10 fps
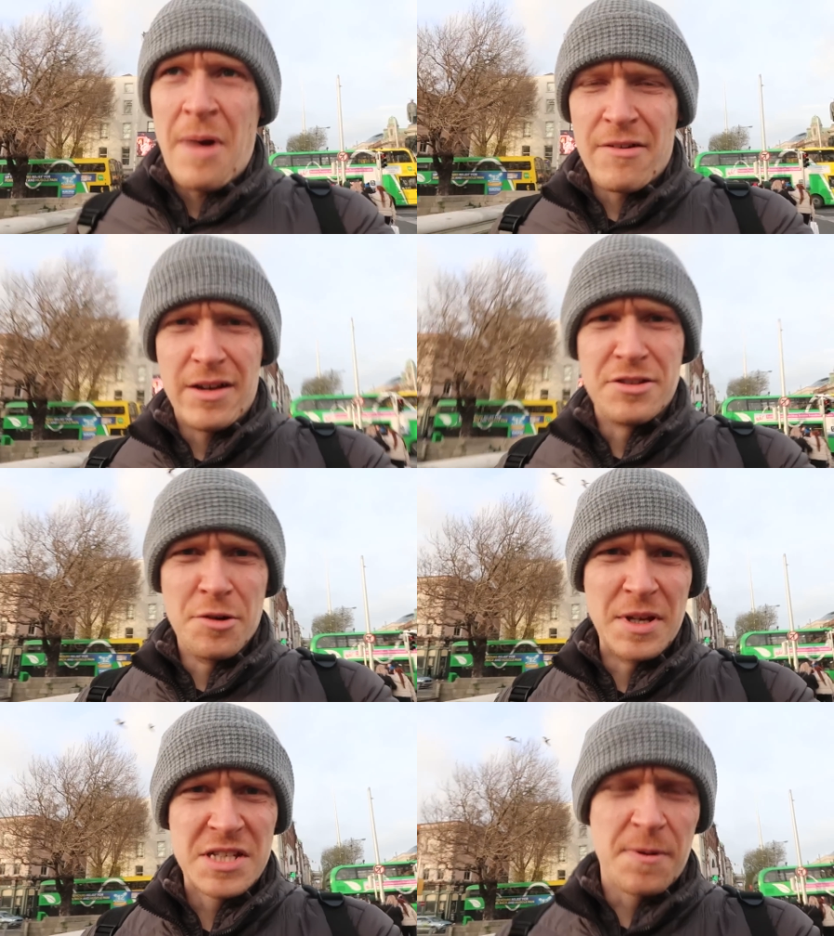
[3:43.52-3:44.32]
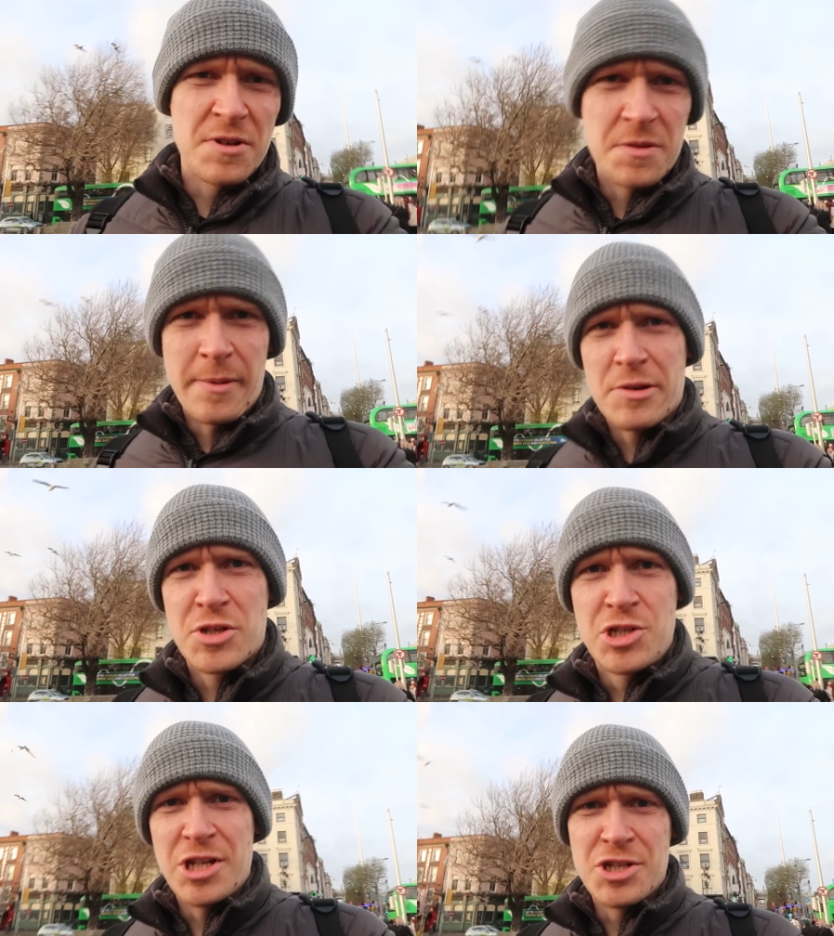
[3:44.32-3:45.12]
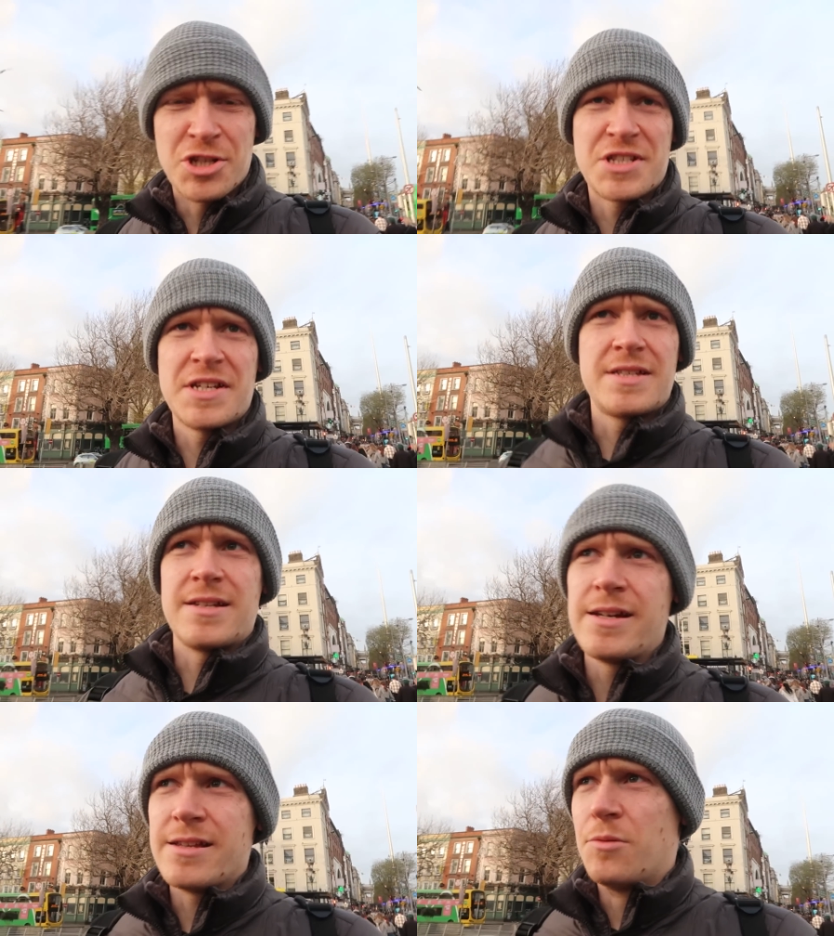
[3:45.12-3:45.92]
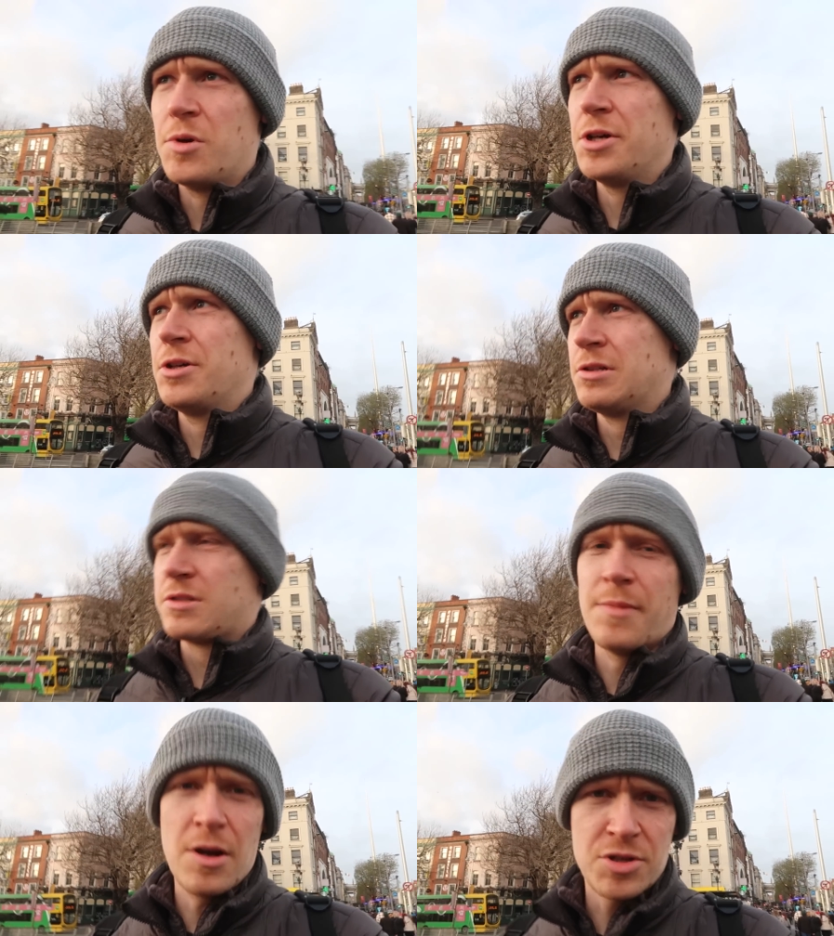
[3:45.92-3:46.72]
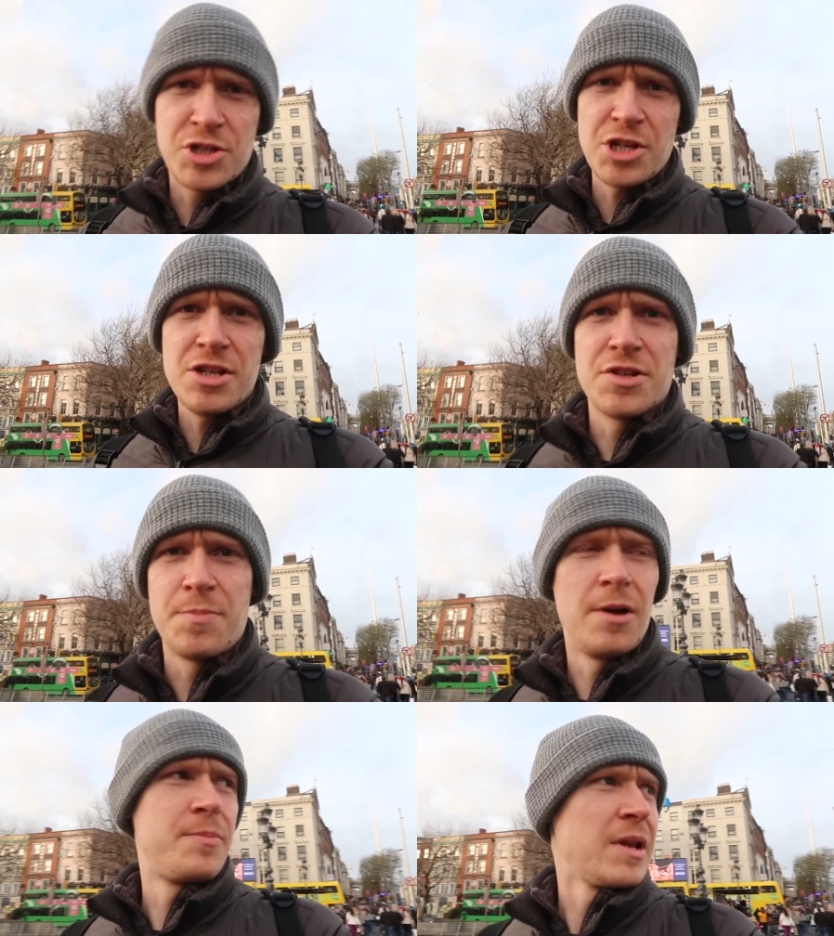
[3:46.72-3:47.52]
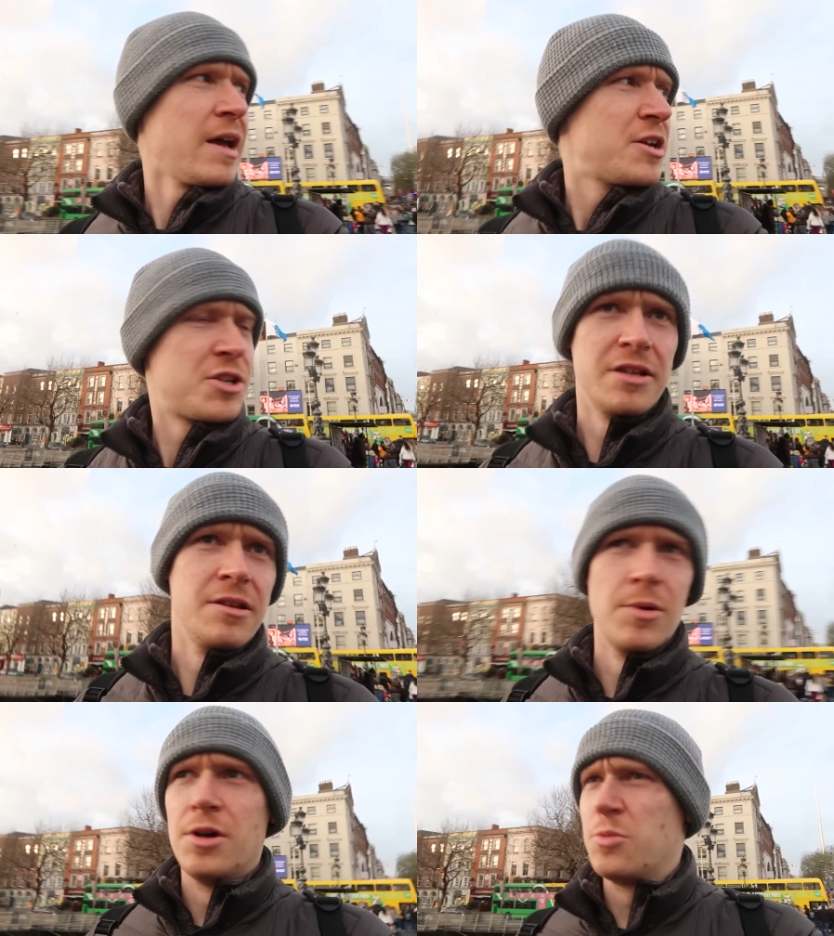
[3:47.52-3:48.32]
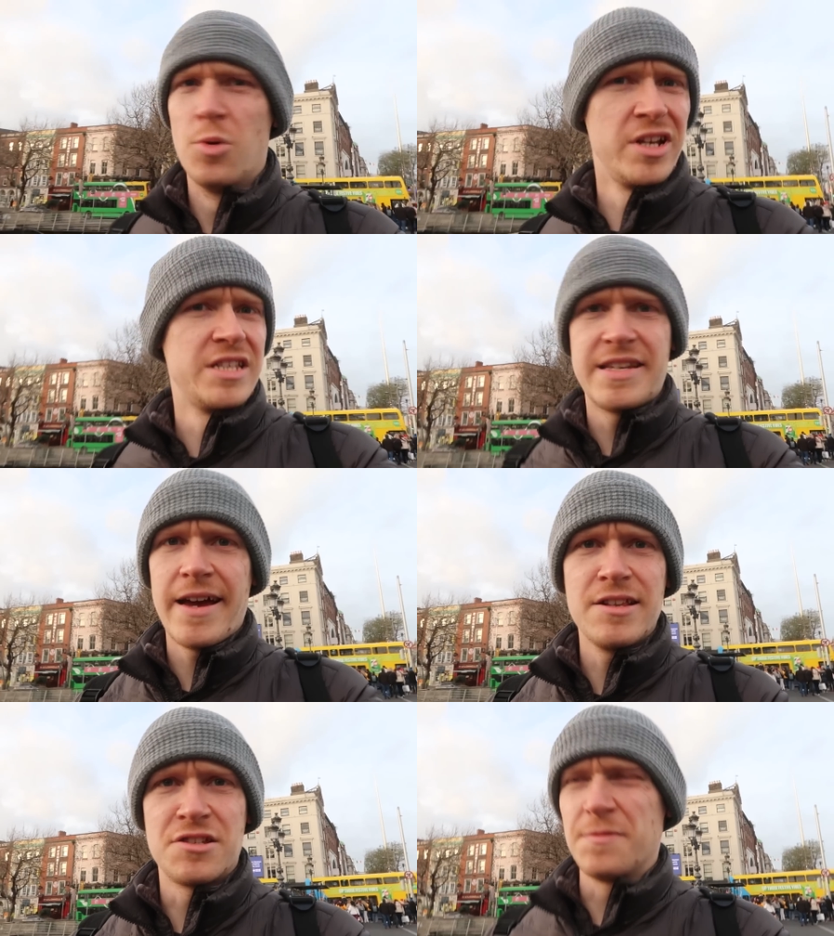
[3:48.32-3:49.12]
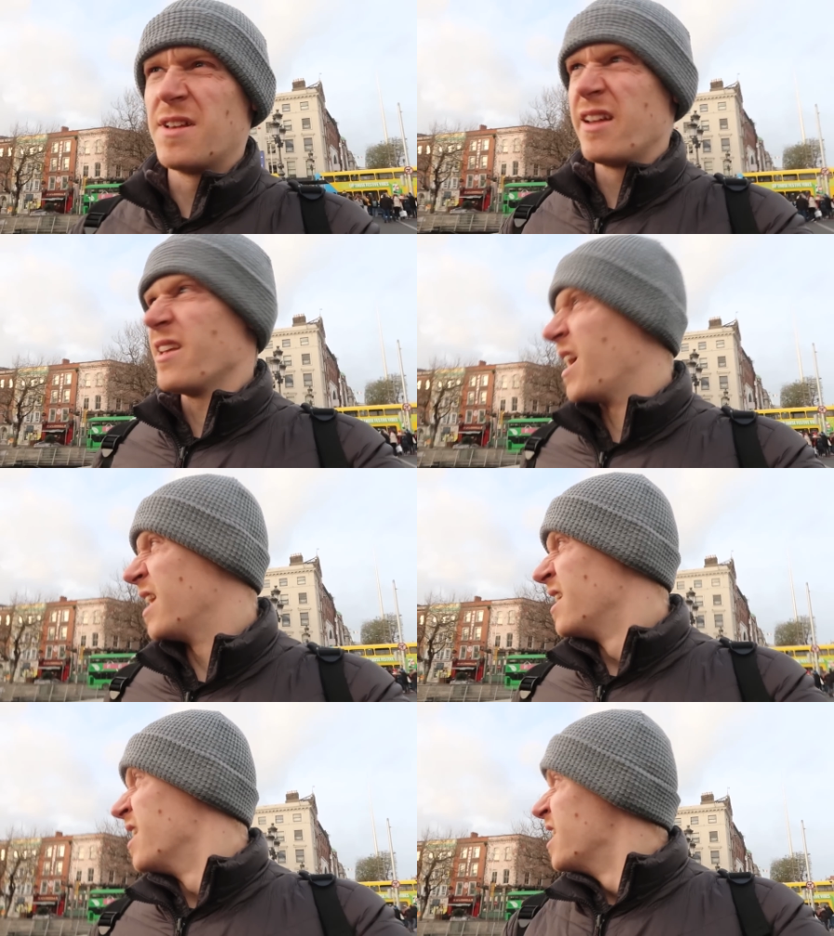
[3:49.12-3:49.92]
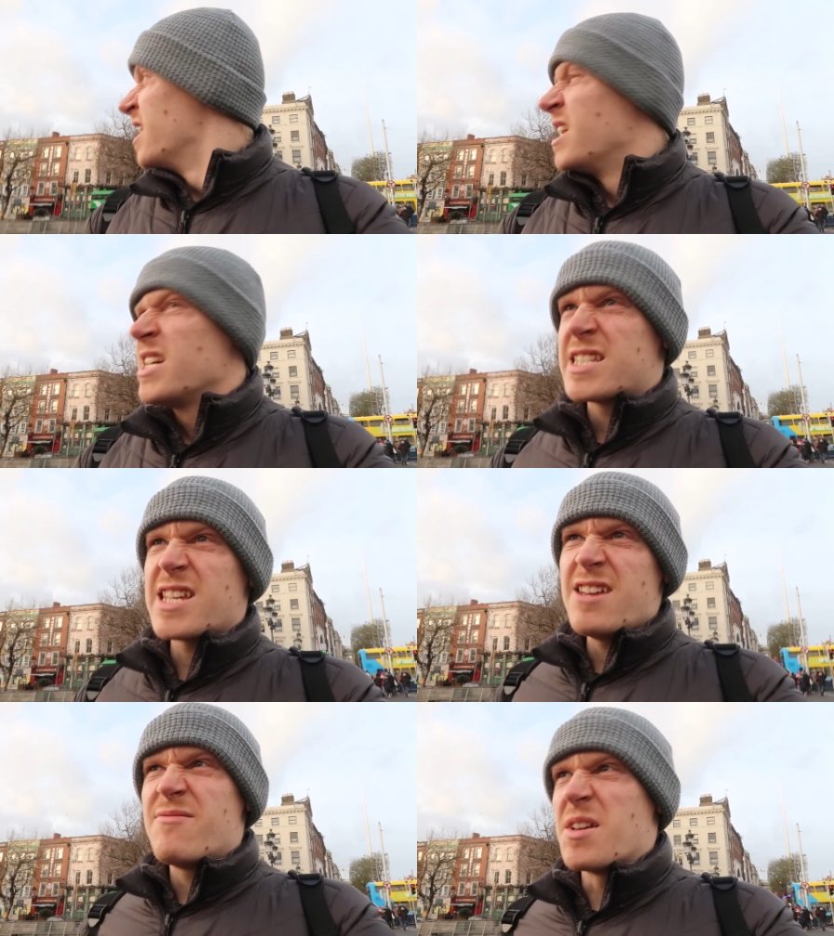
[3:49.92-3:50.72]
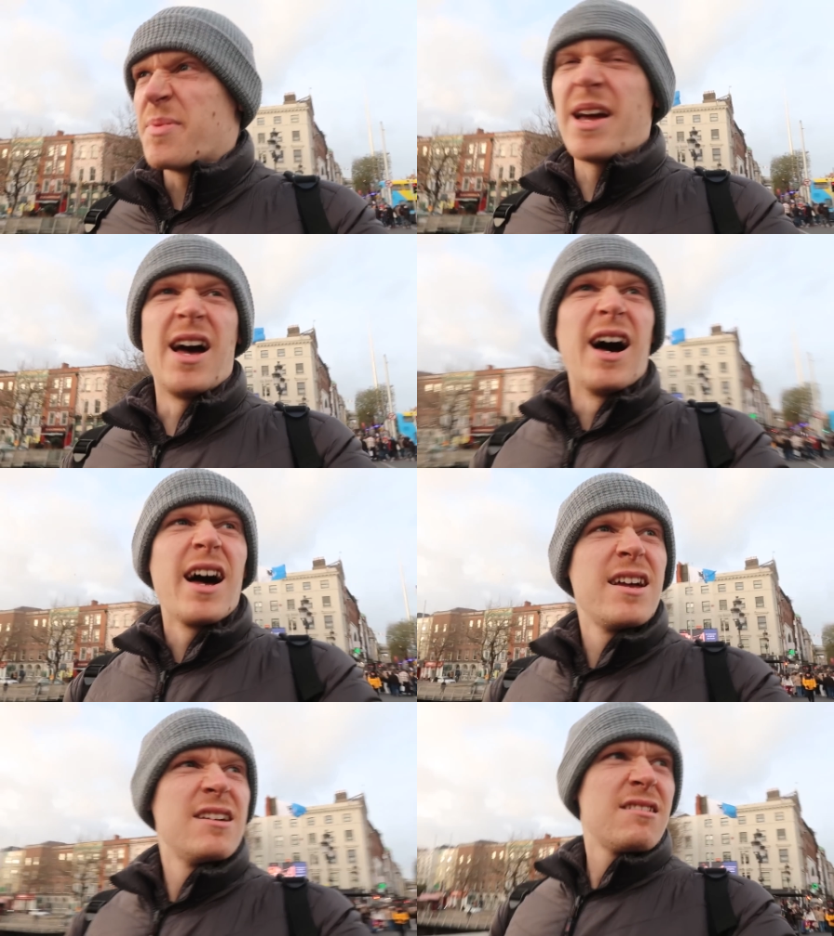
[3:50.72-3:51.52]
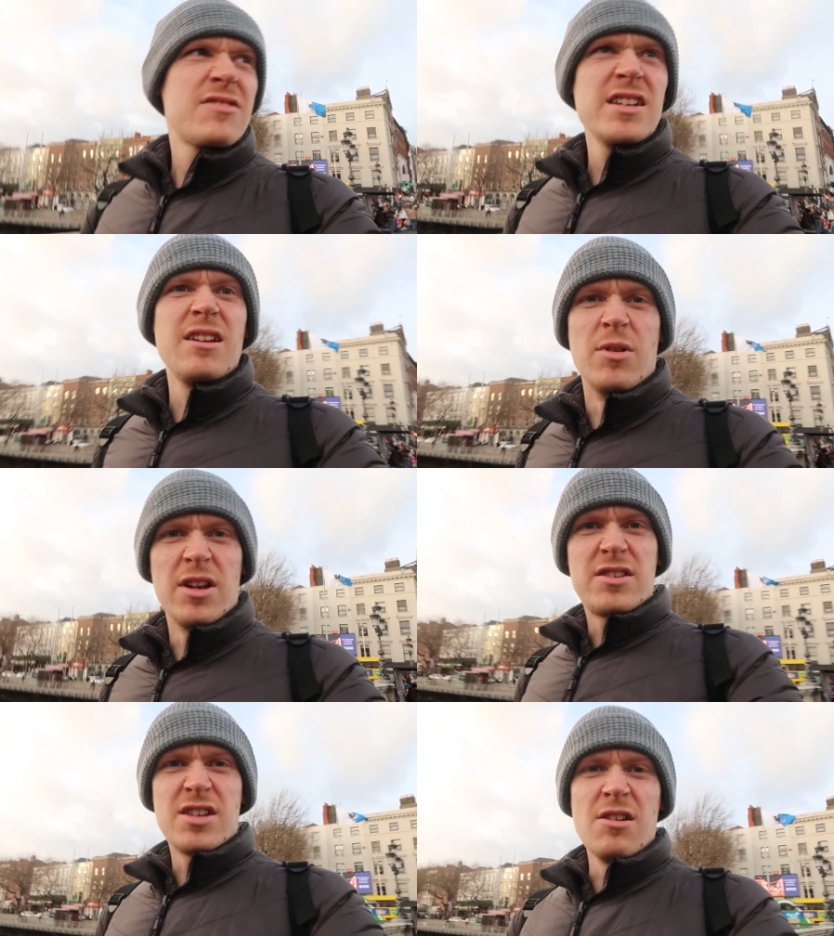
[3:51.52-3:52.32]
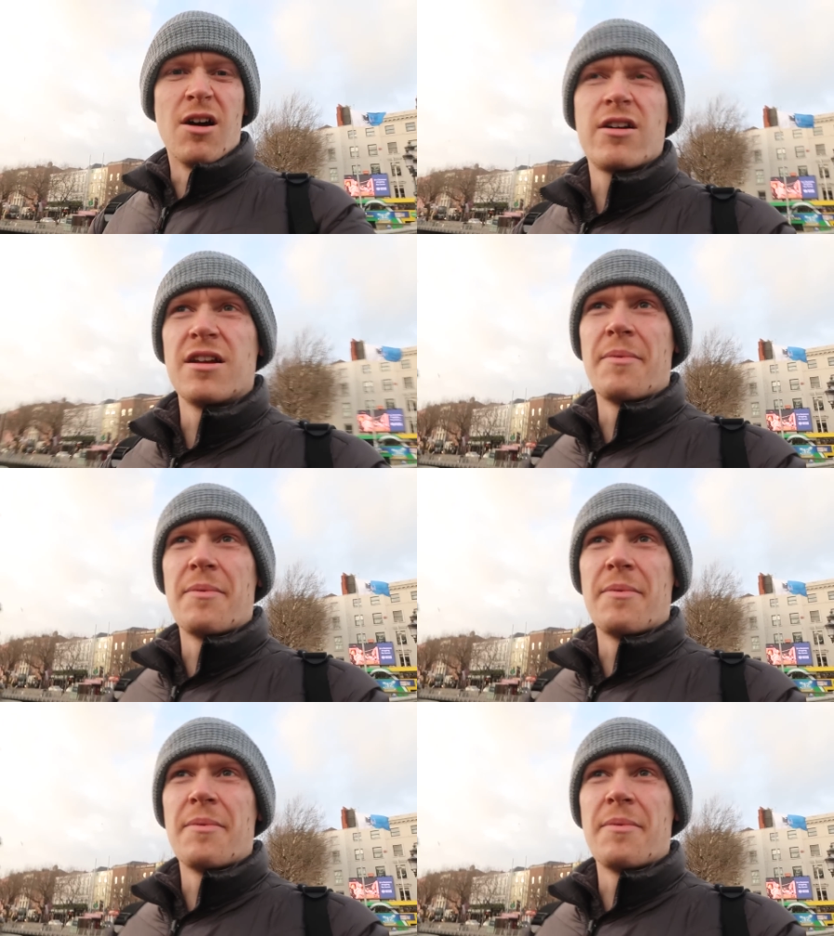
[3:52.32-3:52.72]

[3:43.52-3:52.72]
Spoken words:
Apparently Dublin's supposed to be the most ginger city in the world, the most ginger population in the world, 1 in 10, something like that. Seems a bit high. I've seen 1 or 2 knocking